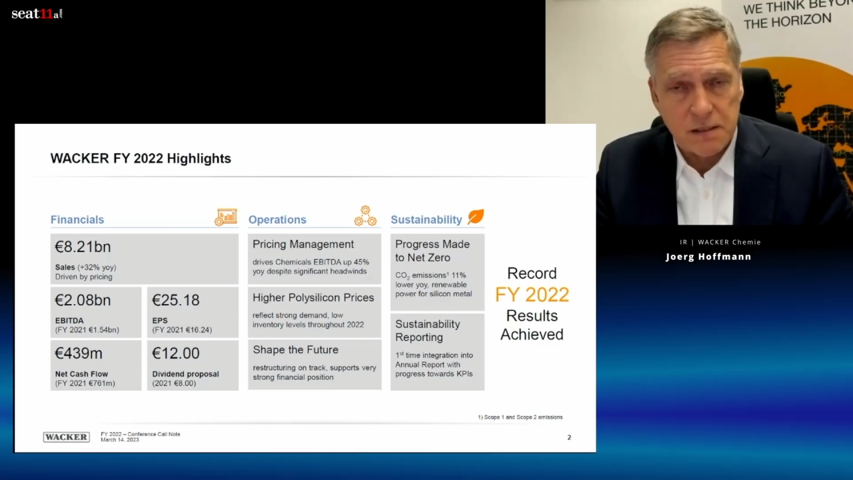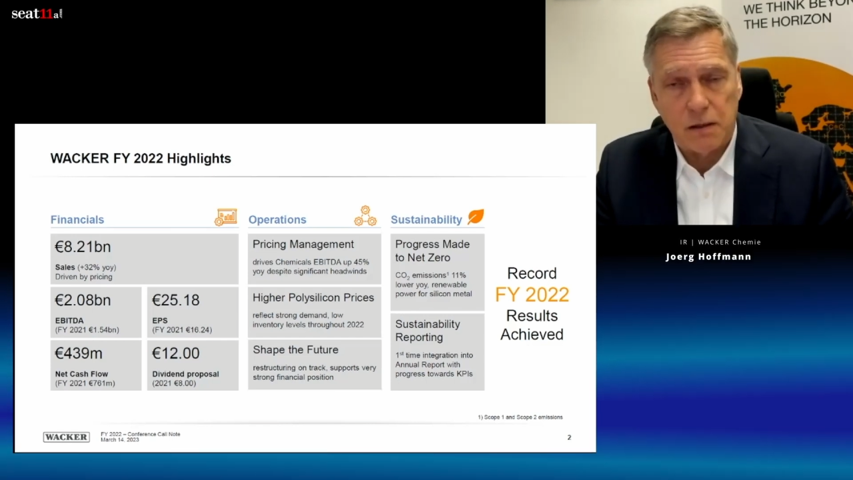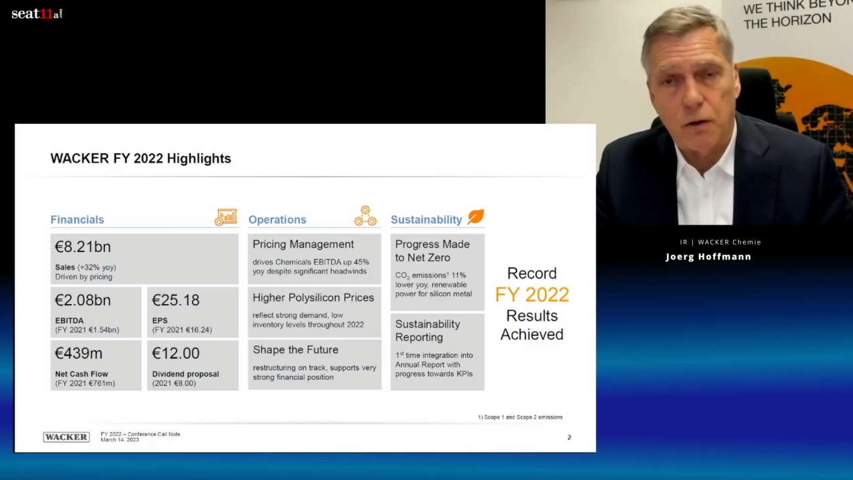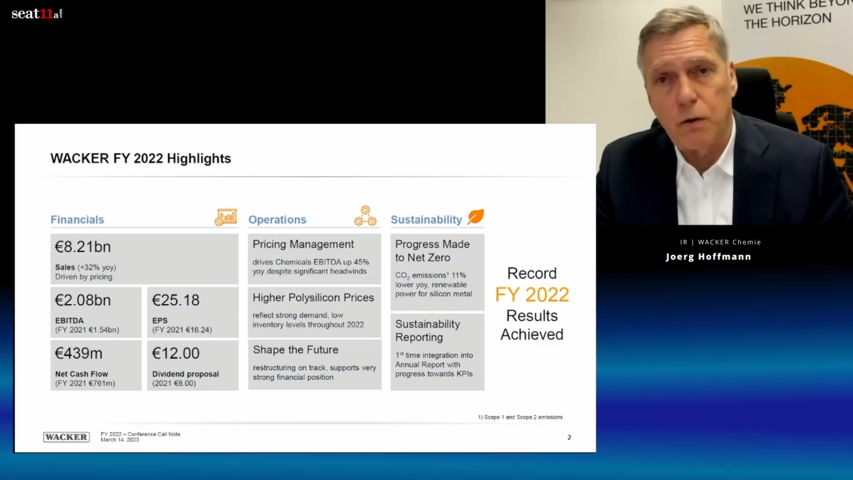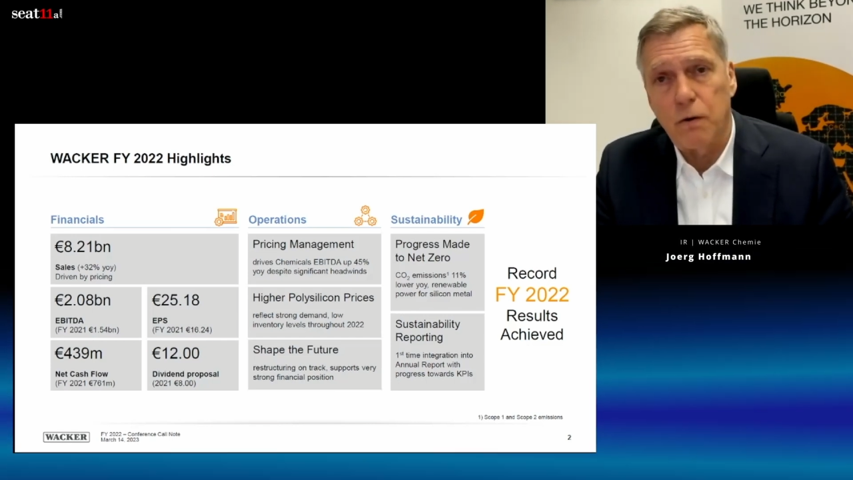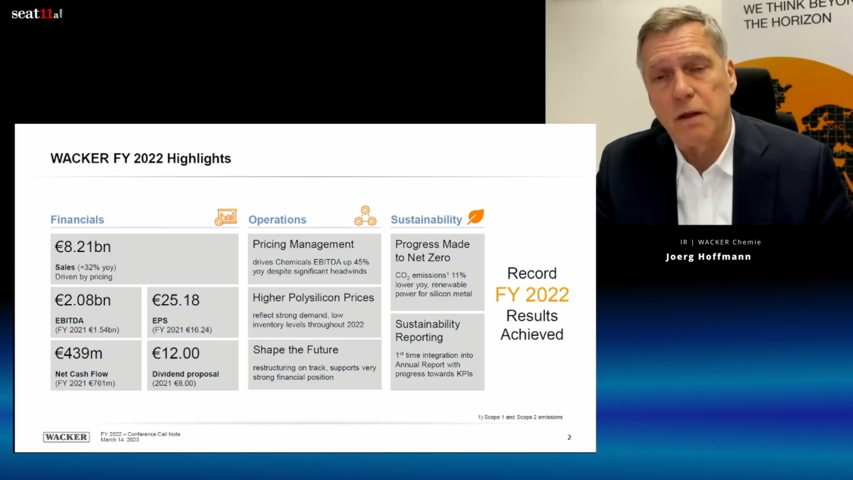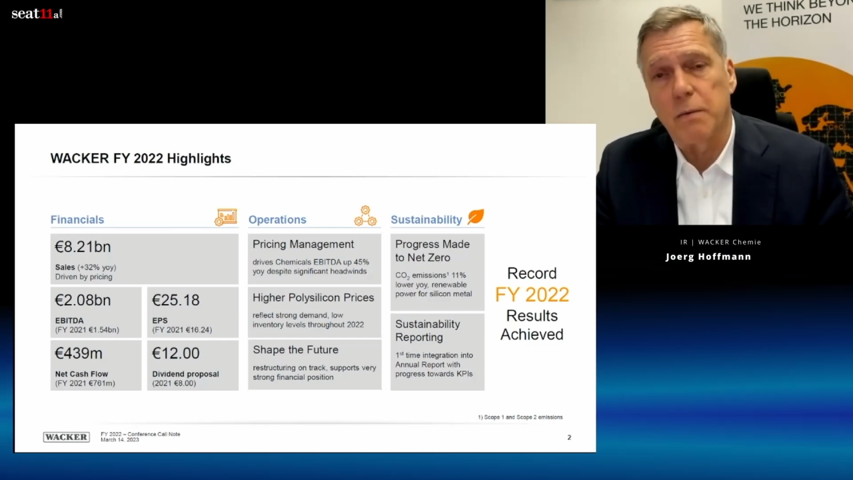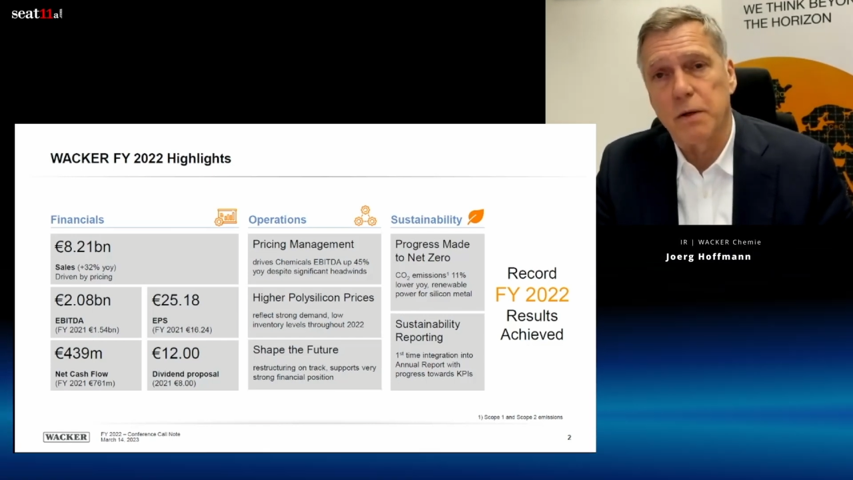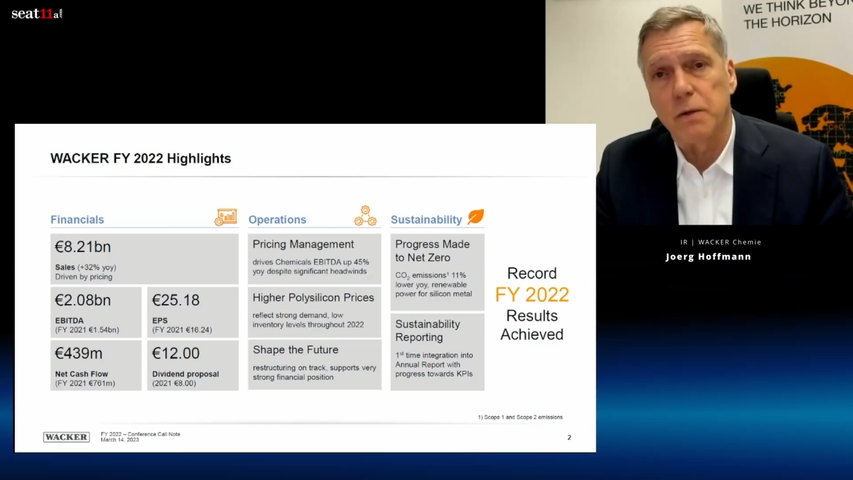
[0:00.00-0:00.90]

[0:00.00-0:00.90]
the coal that we're